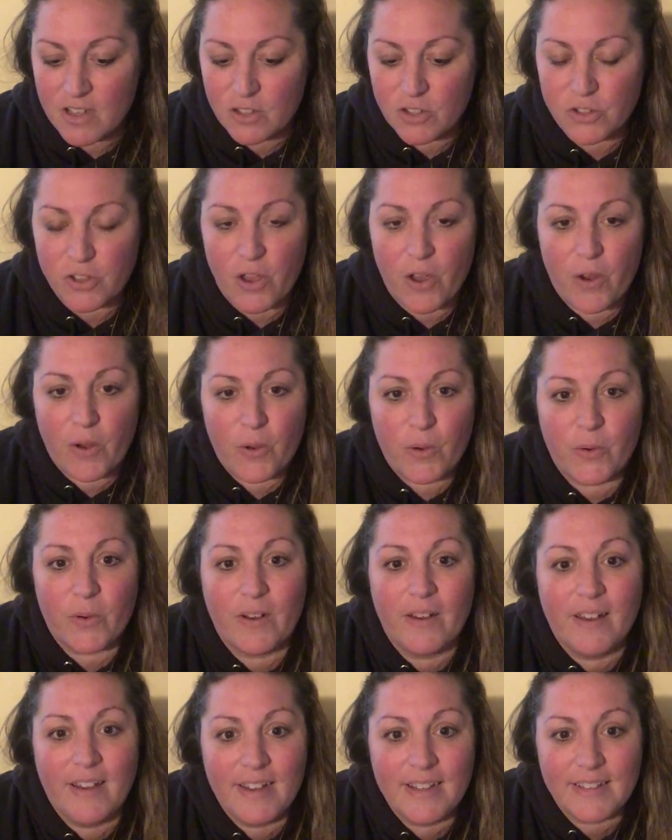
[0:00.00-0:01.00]

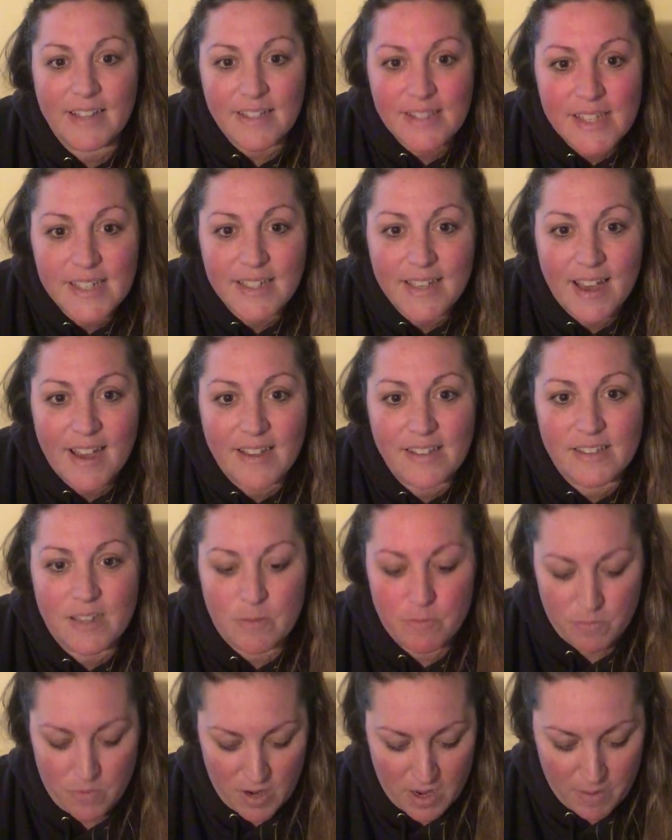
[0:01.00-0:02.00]
So that's it, guys.
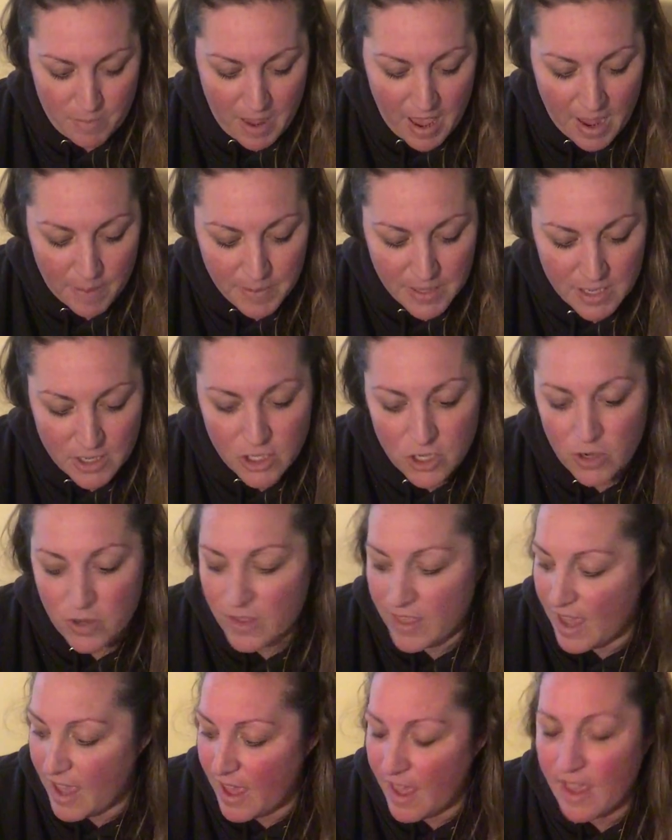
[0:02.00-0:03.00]
I'm happy to show
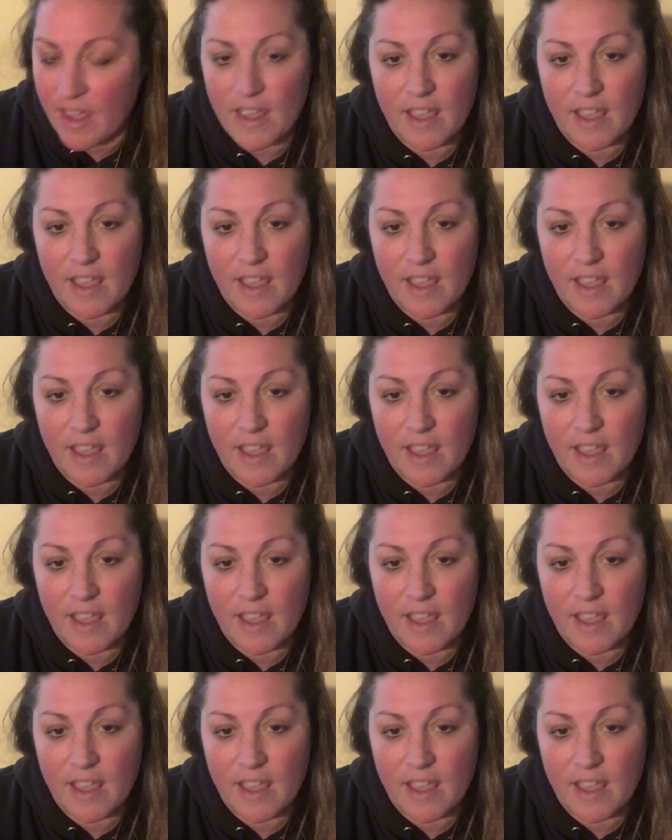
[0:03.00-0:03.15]
you that,